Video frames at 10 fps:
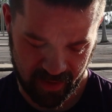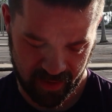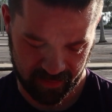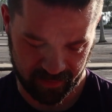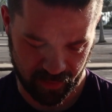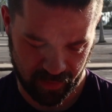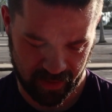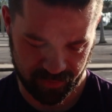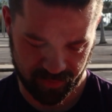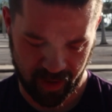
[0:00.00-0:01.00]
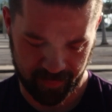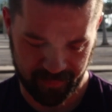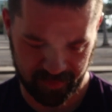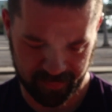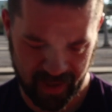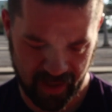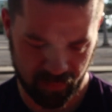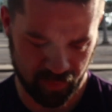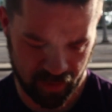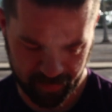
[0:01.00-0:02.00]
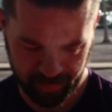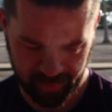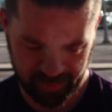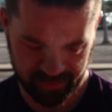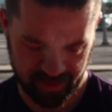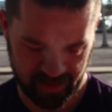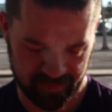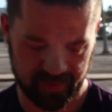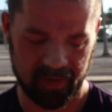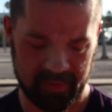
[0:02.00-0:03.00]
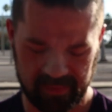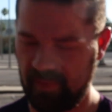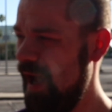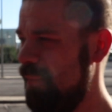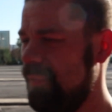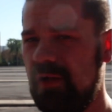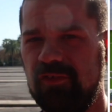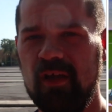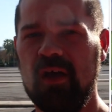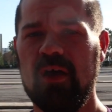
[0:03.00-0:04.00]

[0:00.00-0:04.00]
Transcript: And go ahead and drop this power-up punch, and it's gonna be Lapras.